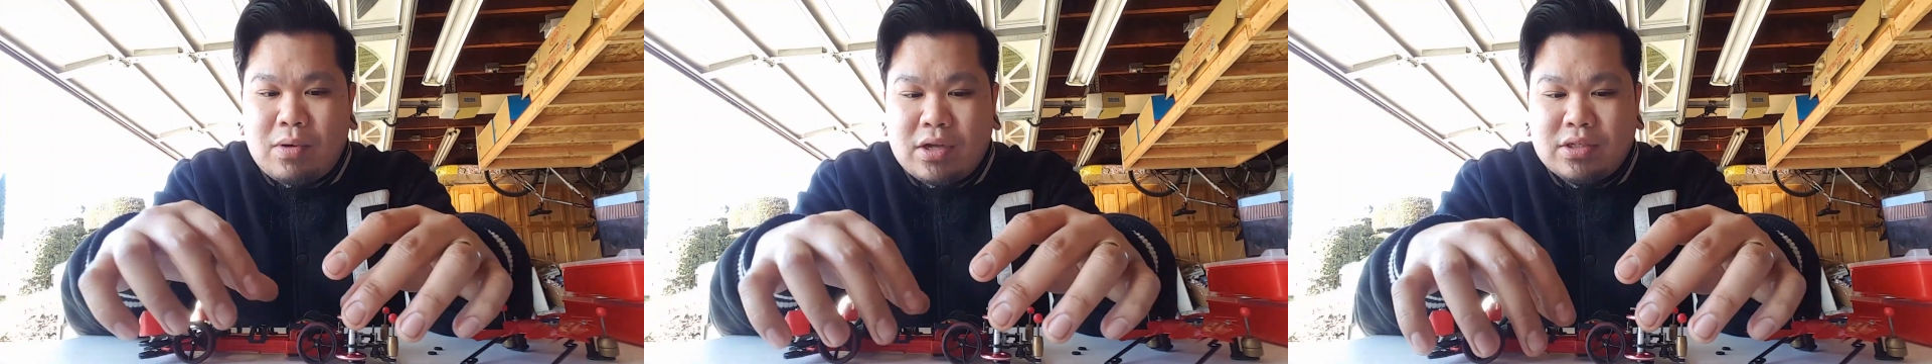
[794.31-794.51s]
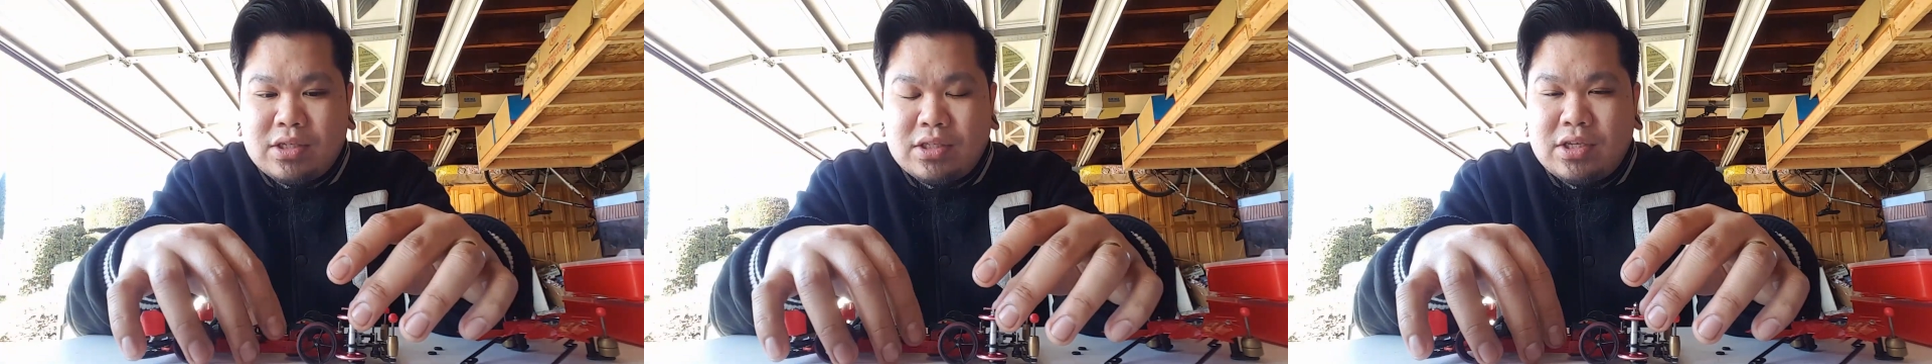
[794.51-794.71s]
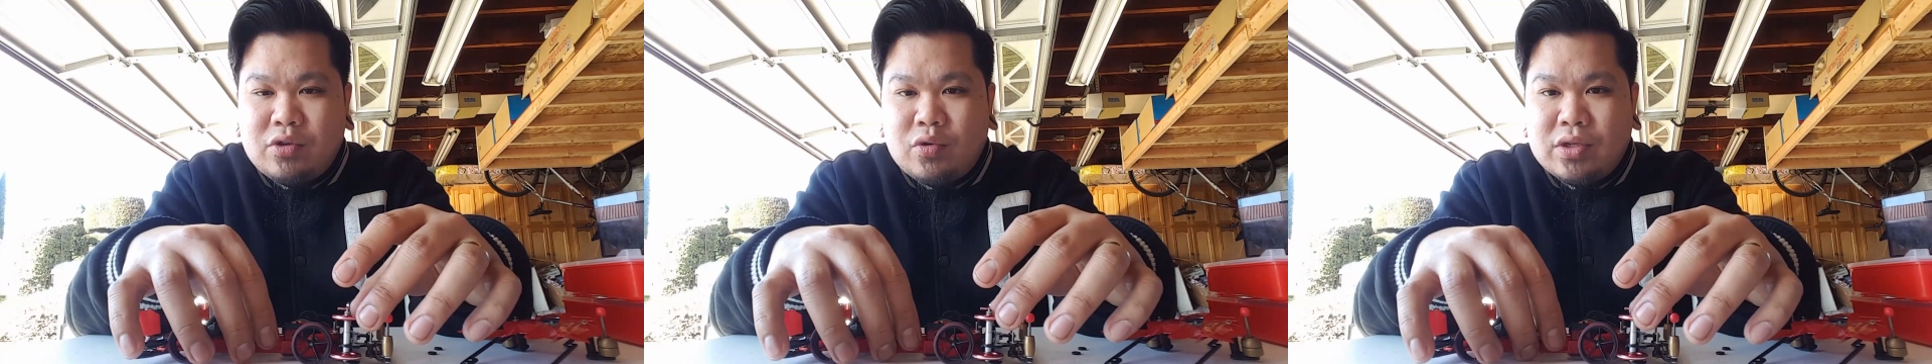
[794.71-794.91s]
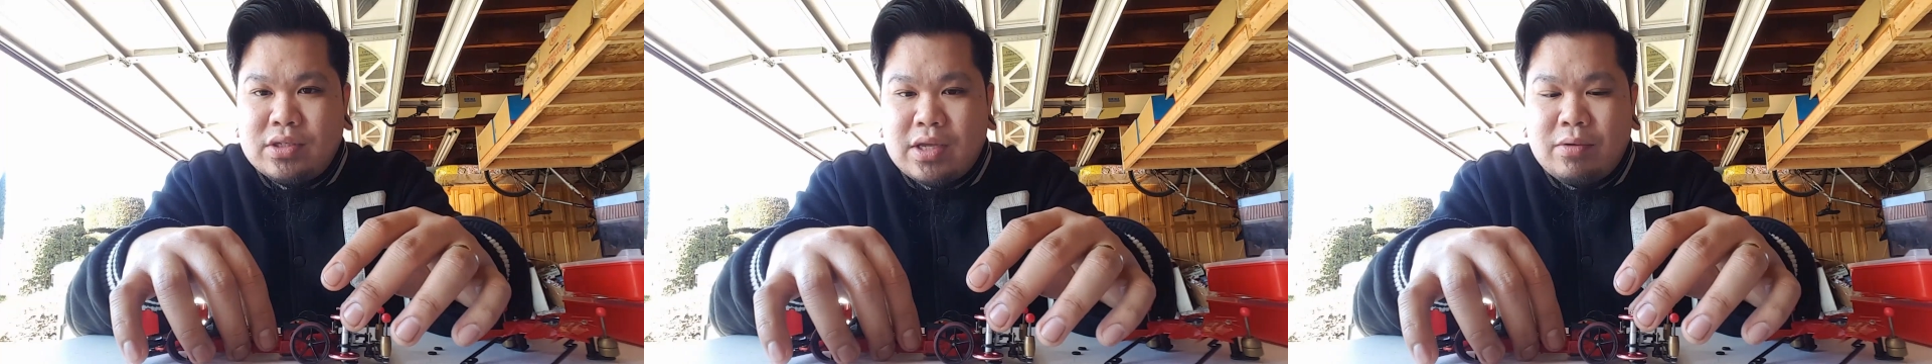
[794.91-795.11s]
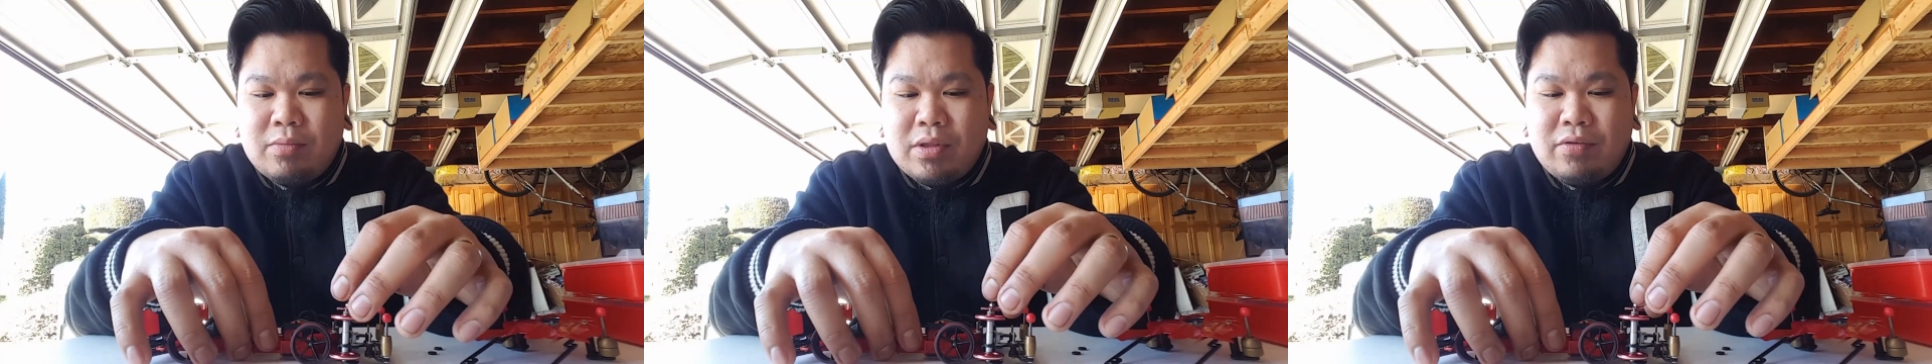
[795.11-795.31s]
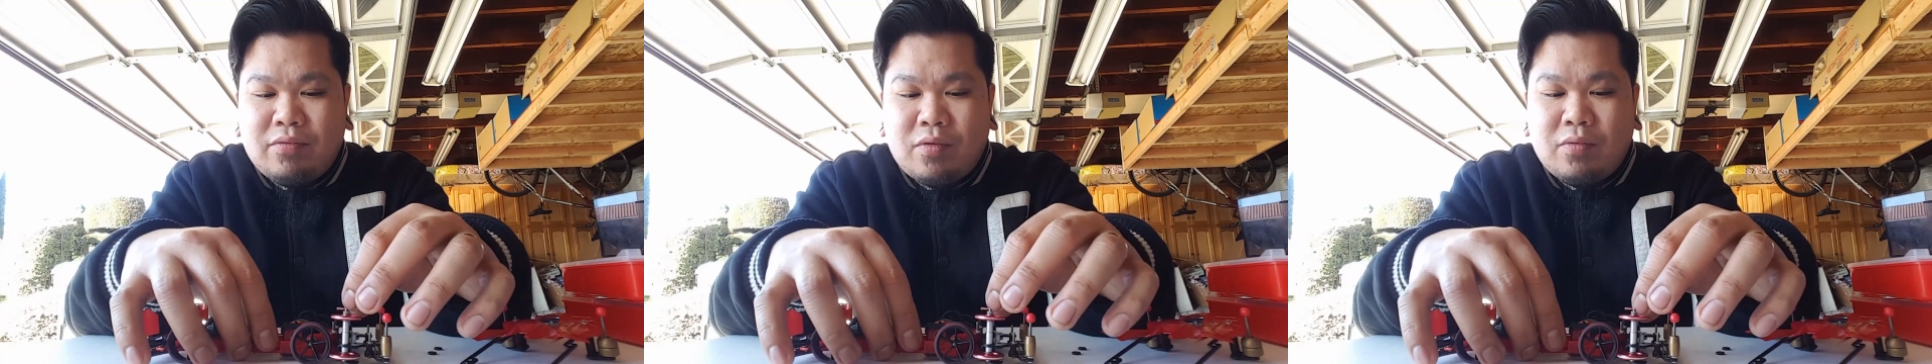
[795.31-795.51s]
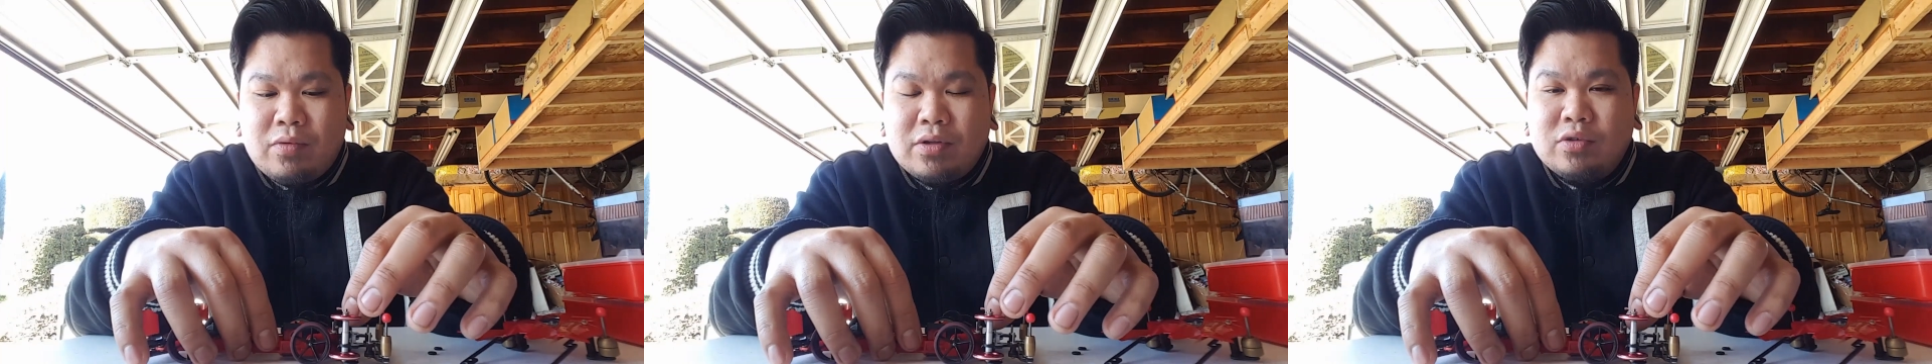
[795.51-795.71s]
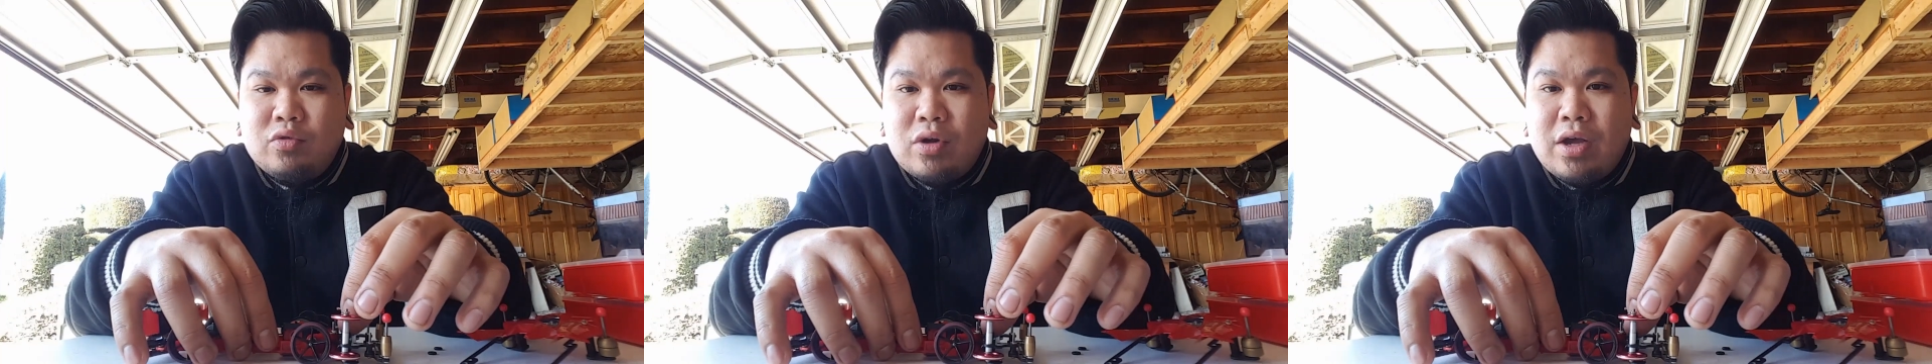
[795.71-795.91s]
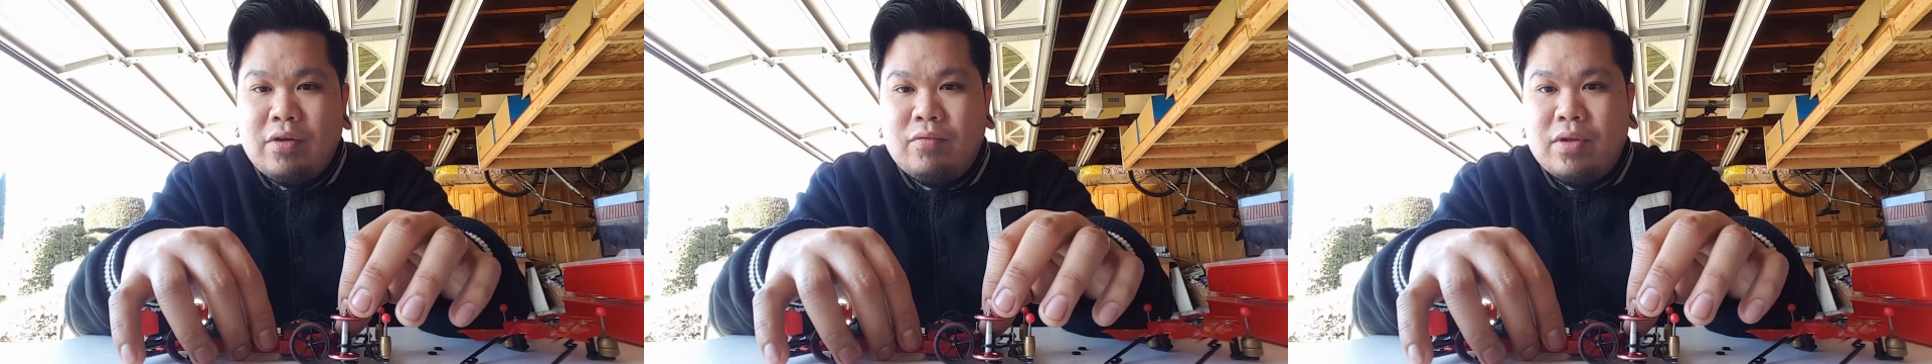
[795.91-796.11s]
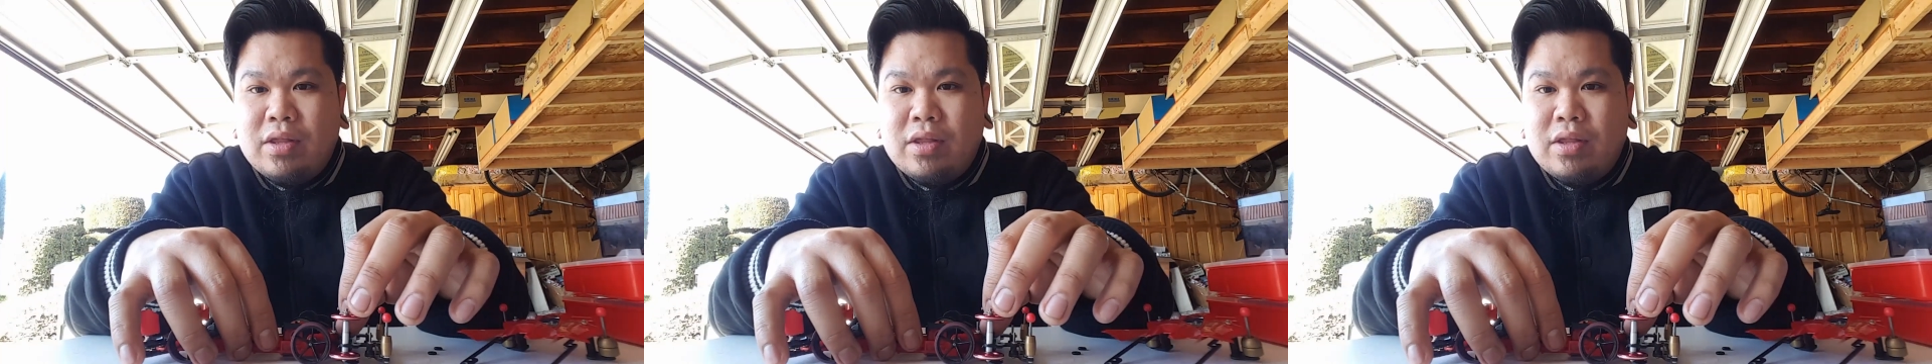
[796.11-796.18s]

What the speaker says: CTUSA Mini 4-wheel drive,